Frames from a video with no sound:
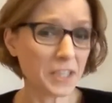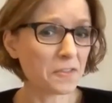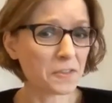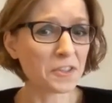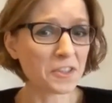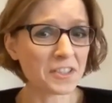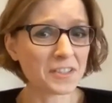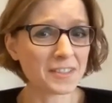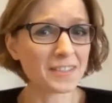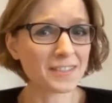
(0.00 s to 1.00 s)
of course
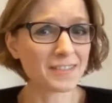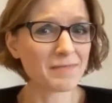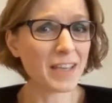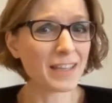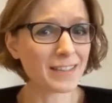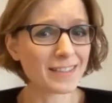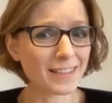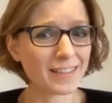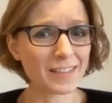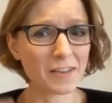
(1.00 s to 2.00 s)
needs a
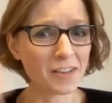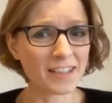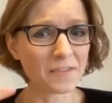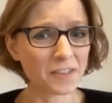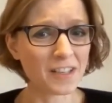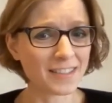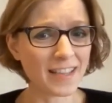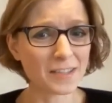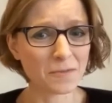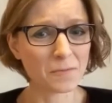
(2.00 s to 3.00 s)
totally different
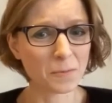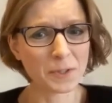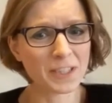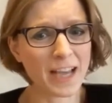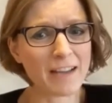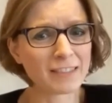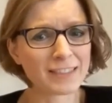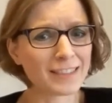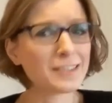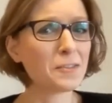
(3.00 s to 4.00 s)
sense of what counts
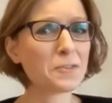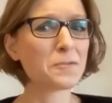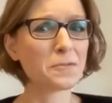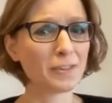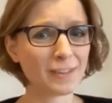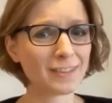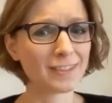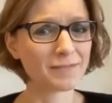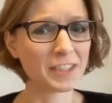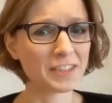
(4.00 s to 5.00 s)
as useful,
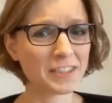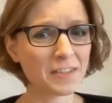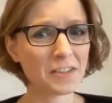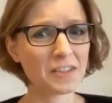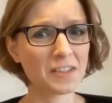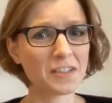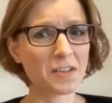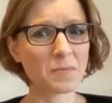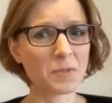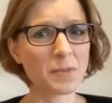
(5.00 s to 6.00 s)
which is not in
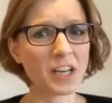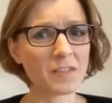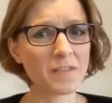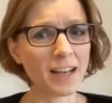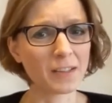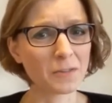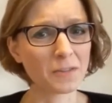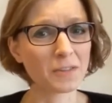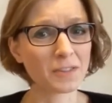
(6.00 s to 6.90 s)
terms of market value.